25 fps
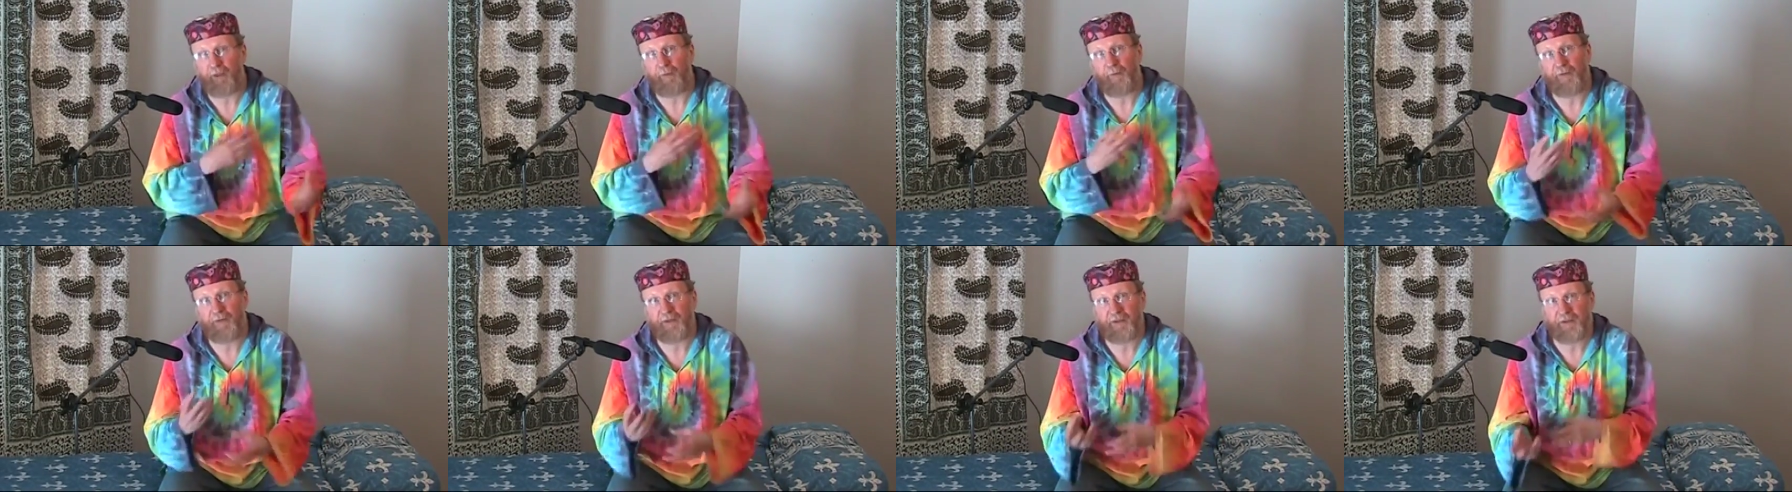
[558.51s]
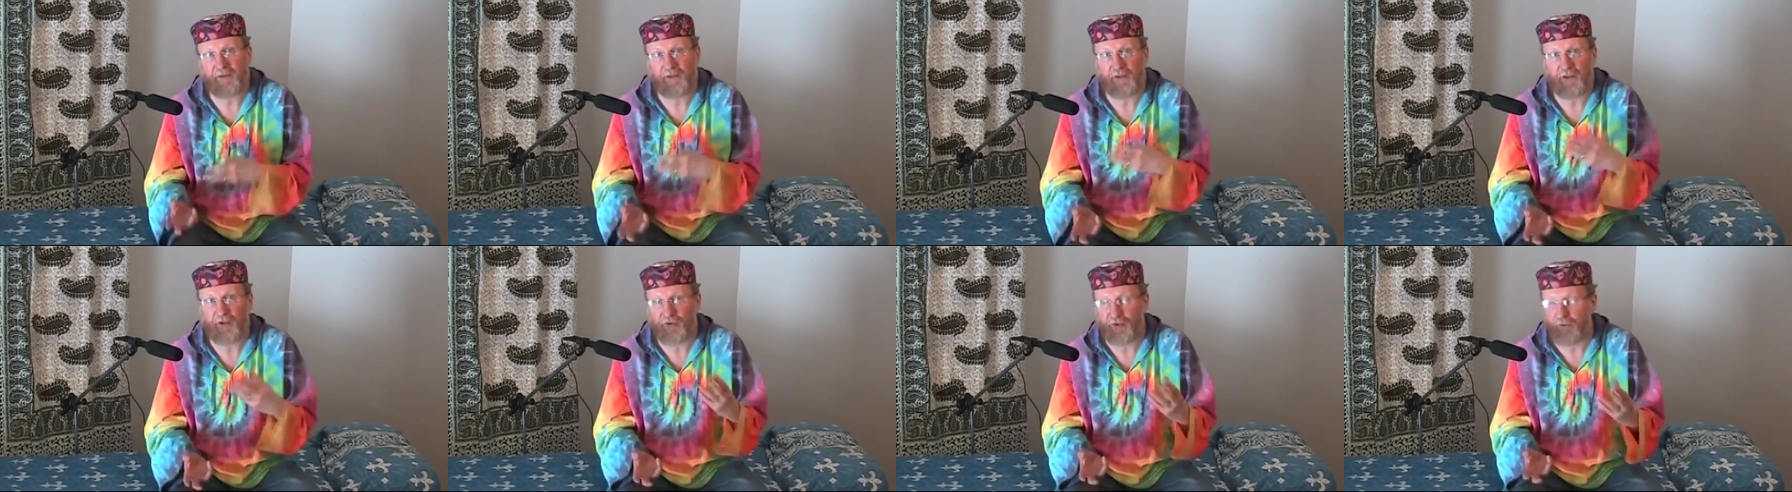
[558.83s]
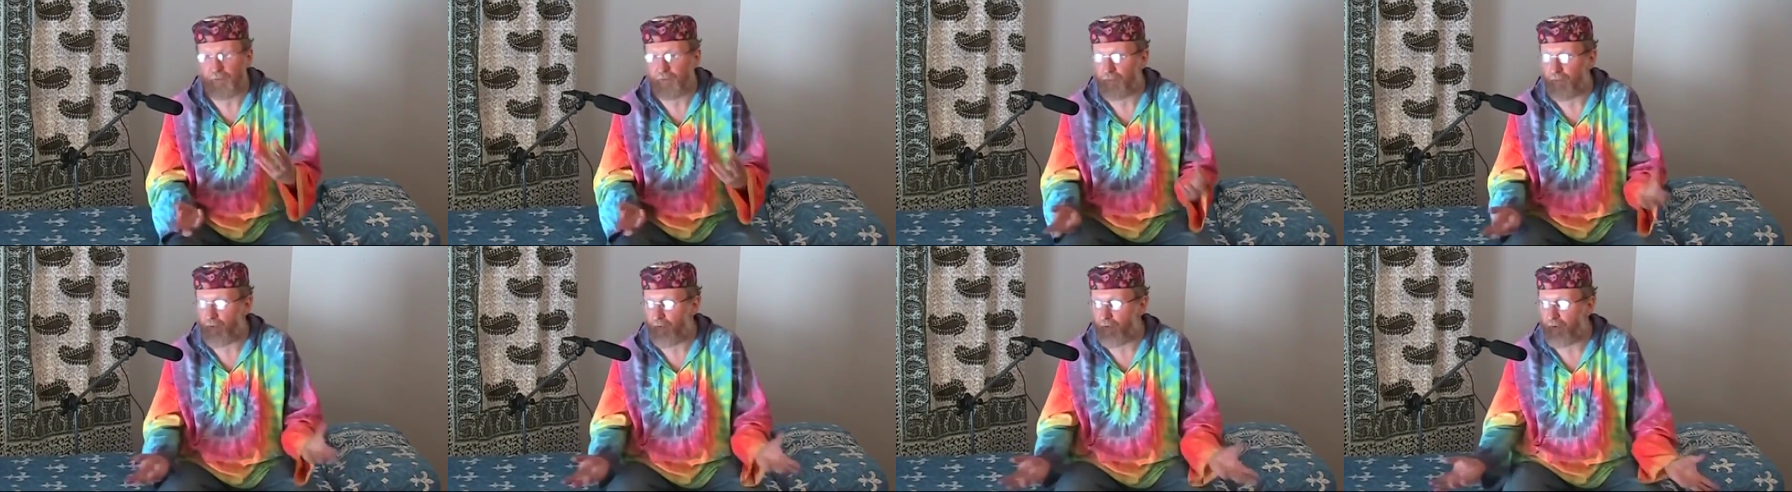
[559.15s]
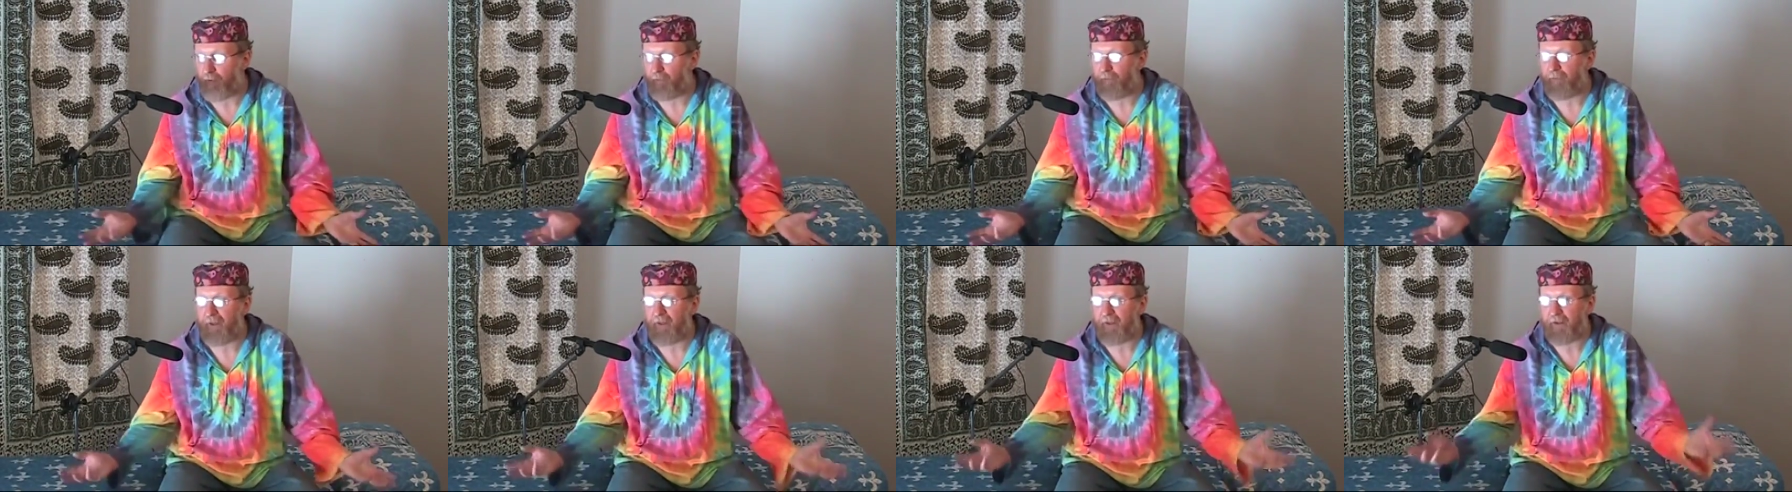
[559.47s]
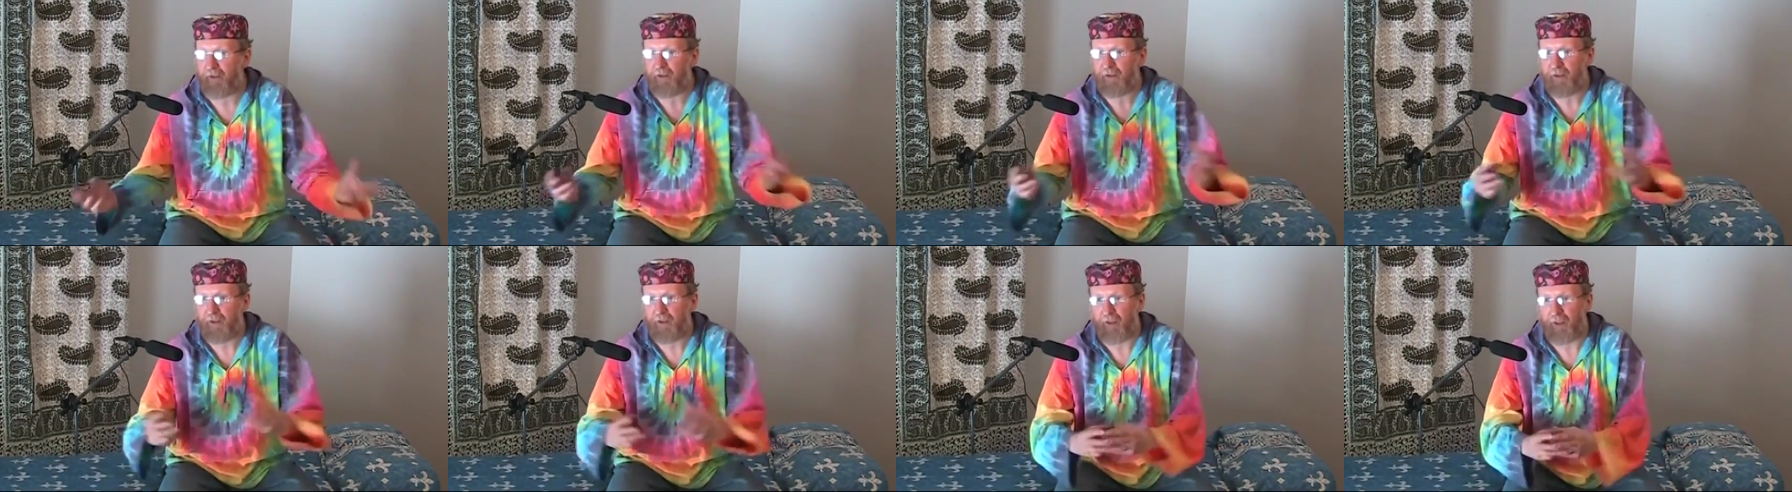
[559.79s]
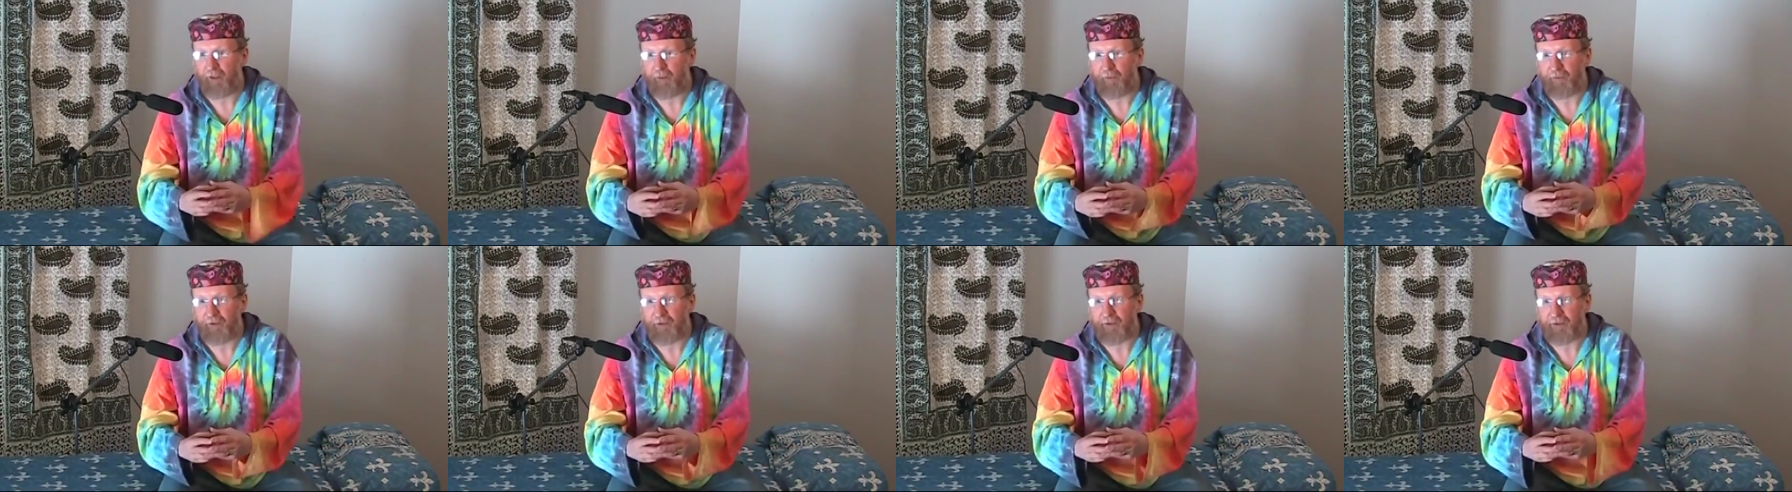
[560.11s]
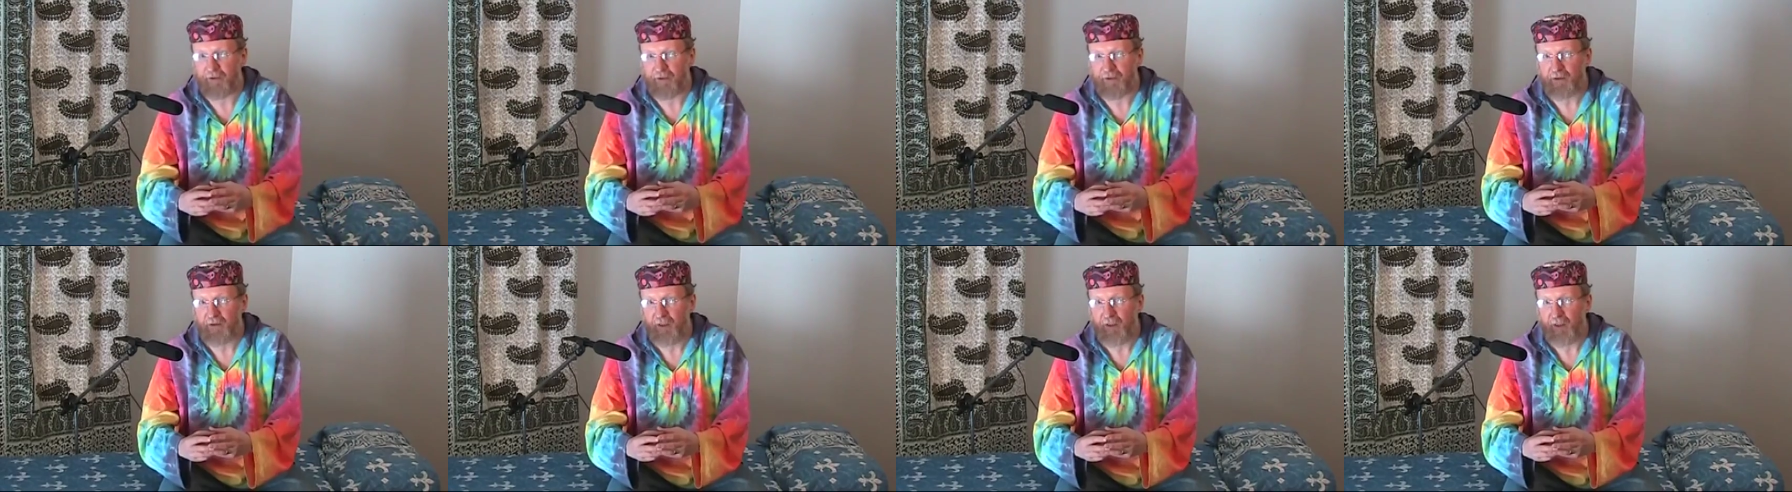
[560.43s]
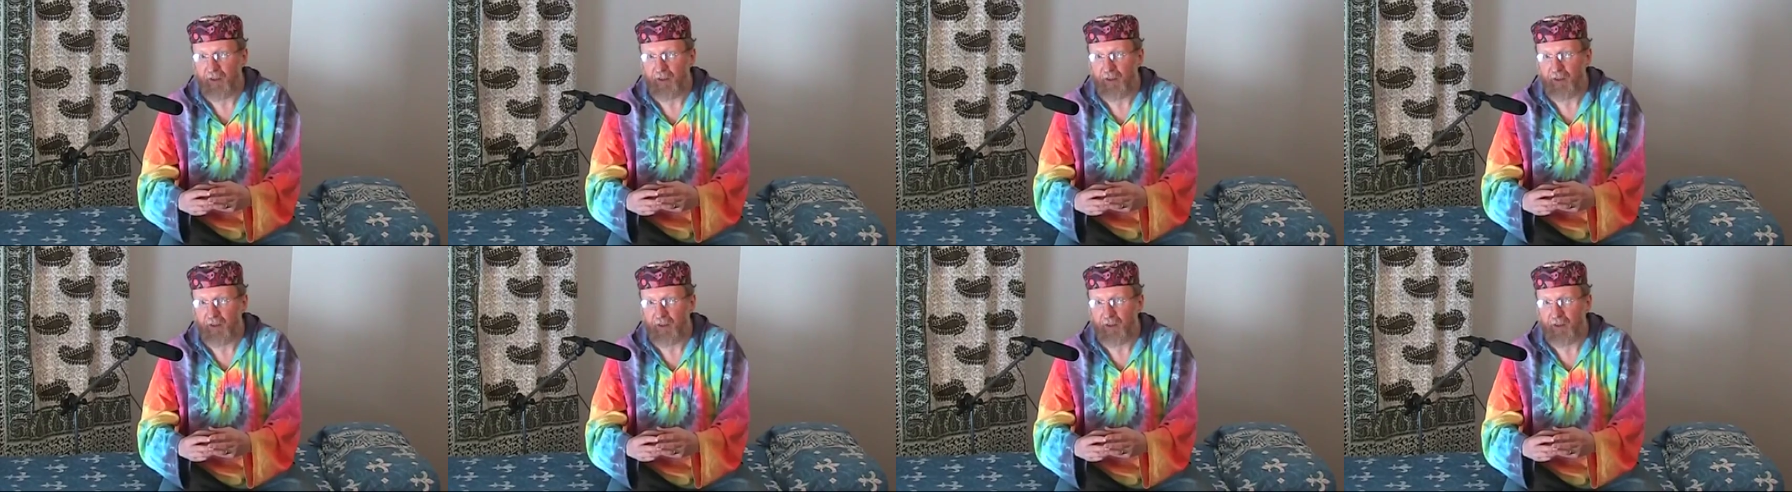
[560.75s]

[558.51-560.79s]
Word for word: hybridization program, making hybrids,